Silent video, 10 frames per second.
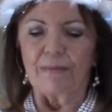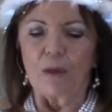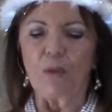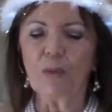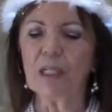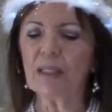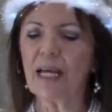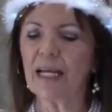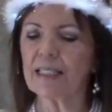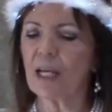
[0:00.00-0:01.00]
we
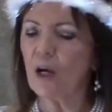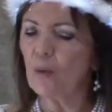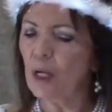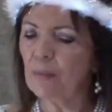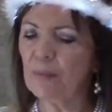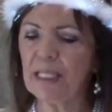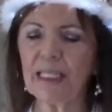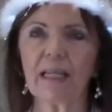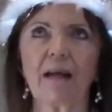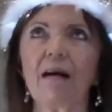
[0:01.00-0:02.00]
realize our well-being
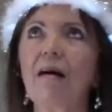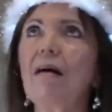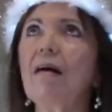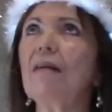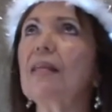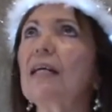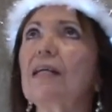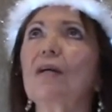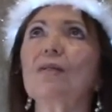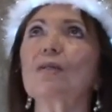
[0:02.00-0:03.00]
and all that
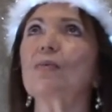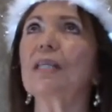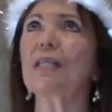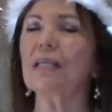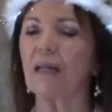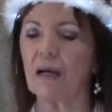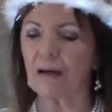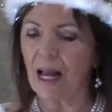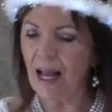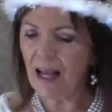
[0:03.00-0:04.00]
goes with it, our
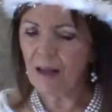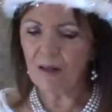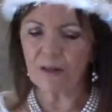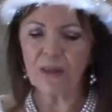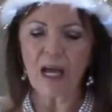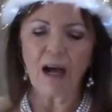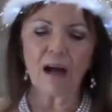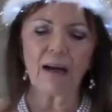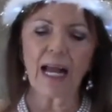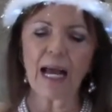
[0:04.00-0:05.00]
health,
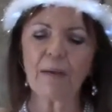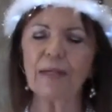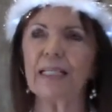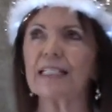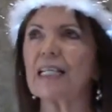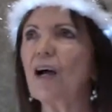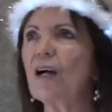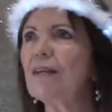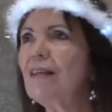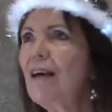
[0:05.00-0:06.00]
our happiness, our
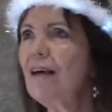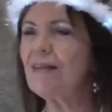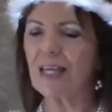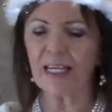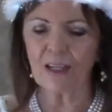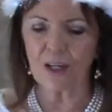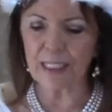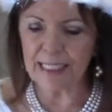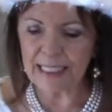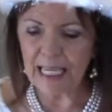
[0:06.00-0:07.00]
love, and our
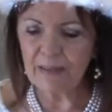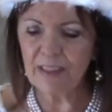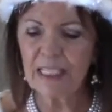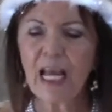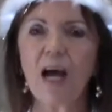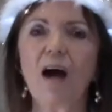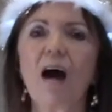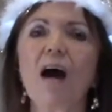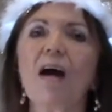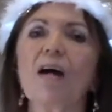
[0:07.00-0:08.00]
safety
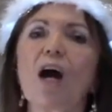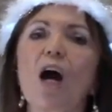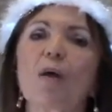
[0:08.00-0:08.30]
are our